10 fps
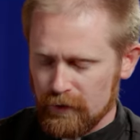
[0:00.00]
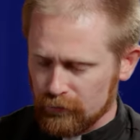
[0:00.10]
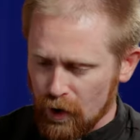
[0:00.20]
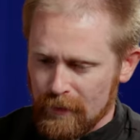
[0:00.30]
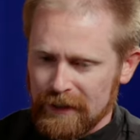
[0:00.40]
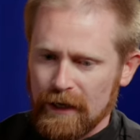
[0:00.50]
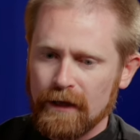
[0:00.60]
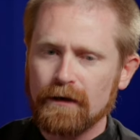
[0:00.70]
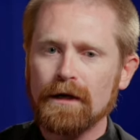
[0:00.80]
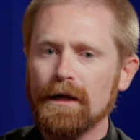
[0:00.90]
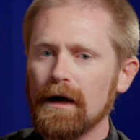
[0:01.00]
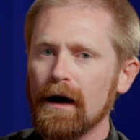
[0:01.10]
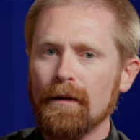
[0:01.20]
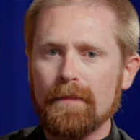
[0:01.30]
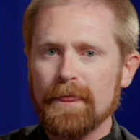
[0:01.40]
with Rome again,
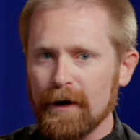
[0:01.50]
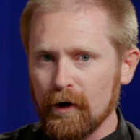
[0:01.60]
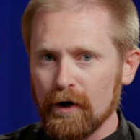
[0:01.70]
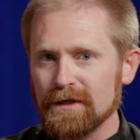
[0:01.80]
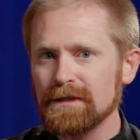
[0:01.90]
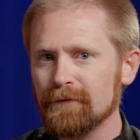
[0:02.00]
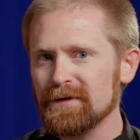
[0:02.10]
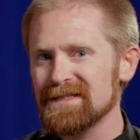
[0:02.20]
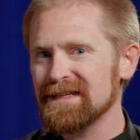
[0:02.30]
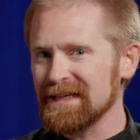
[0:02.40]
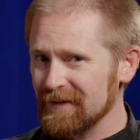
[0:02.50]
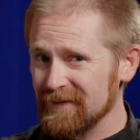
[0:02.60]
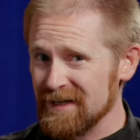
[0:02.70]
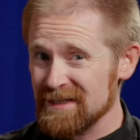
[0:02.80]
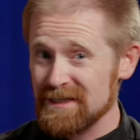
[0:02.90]
there are different
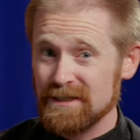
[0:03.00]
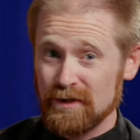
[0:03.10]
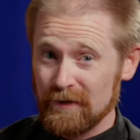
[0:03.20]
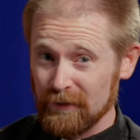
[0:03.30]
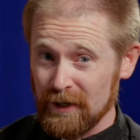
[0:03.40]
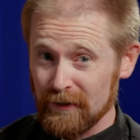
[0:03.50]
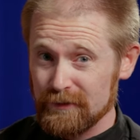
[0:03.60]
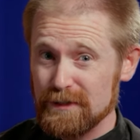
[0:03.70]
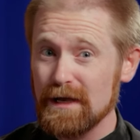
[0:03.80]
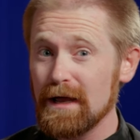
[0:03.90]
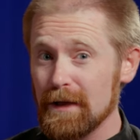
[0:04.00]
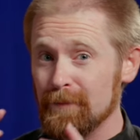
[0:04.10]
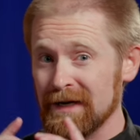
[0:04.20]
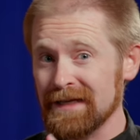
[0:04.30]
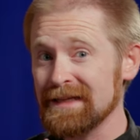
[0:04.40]
significances to different colors.
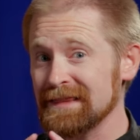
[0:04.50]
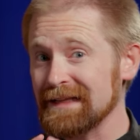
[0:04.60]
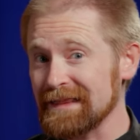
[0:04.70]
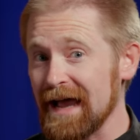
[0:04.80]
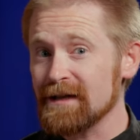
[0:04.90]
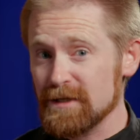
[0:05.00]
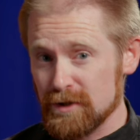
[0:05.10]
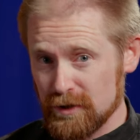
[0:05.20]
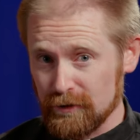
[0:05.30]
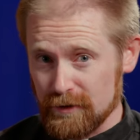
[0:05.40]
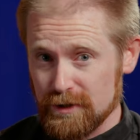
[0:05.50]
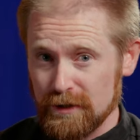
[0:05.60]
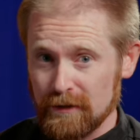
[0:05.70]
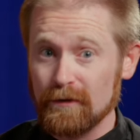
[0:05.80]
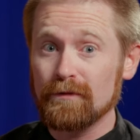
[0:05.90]
But in the Latin Church,
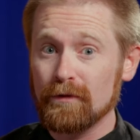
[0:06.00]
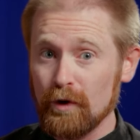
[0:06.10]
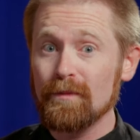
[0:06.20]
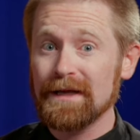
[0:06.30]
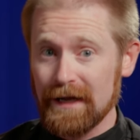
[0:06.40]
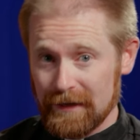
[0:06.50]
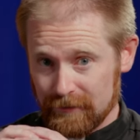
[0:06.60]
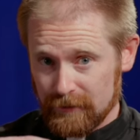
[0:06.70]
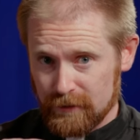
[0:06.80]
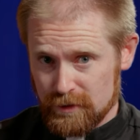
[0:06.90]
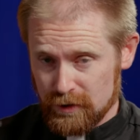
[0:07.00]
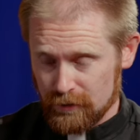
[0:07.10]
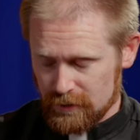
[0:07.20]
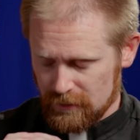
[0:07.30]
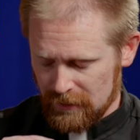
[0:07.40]
in the Roman Catholic
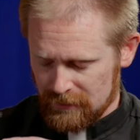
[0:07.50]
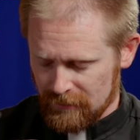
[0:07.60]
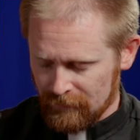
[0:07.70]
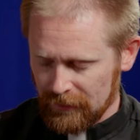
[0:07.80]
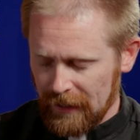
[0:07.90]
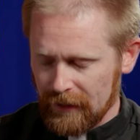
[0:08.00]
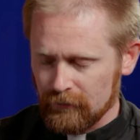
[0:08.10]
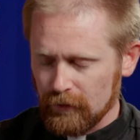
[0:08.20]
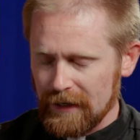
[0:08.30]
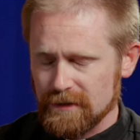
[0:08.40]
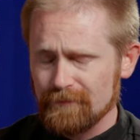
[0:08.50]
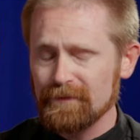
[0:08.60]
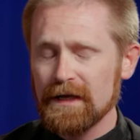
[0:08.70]
Church of the Latin Rite,